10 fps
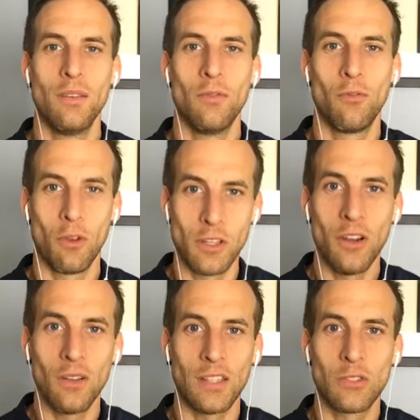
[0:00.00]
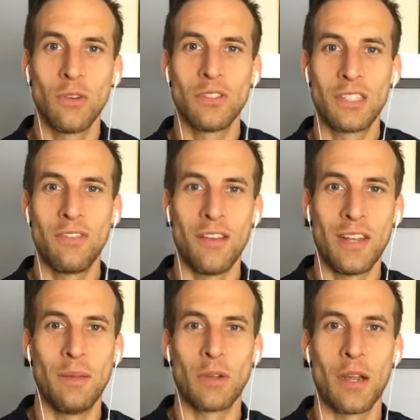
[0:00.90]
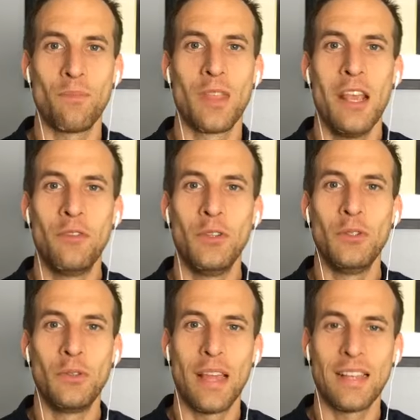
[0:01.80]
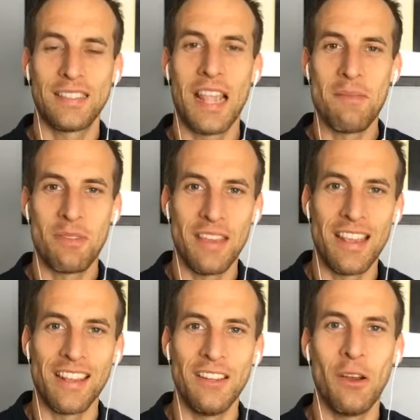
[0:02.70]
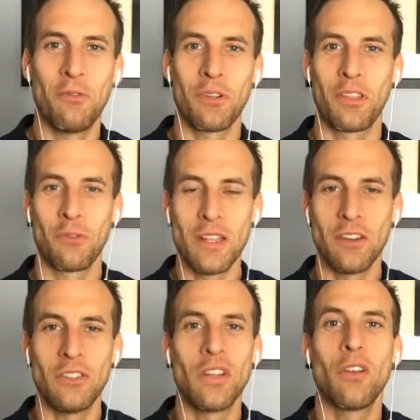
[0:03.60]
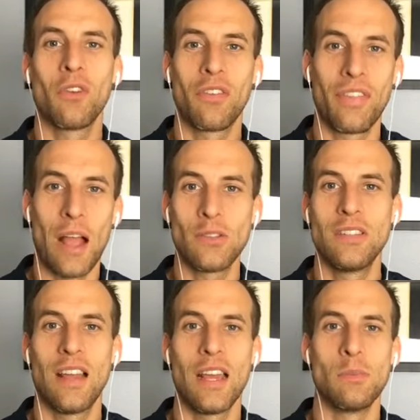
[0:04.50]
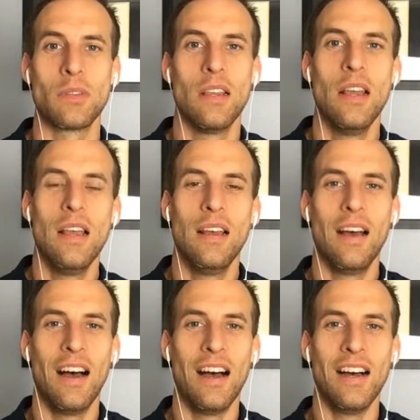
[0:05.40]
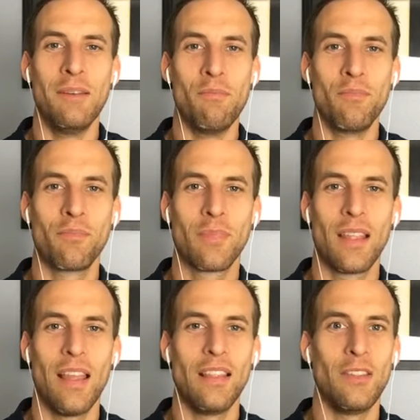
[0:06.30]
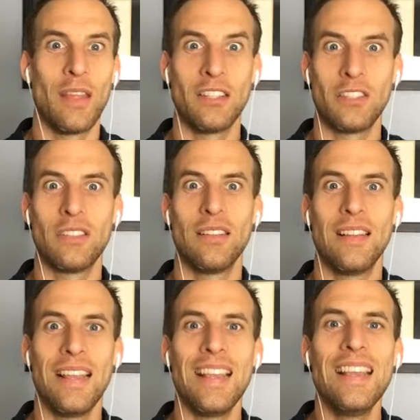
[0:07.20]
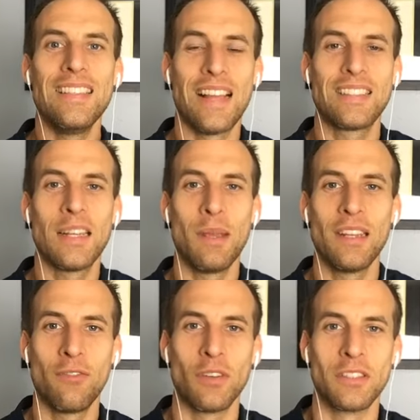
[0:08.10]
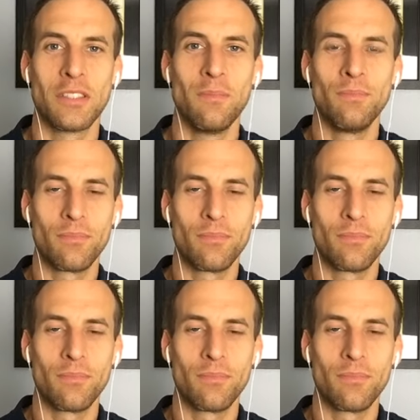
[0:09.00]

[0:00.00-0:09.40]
for a year, that's three hundred sixty-five times, right? You do that same thing, you know, for three years, you've done over a thousand times. Um, and that just, it, that's going to make a difference.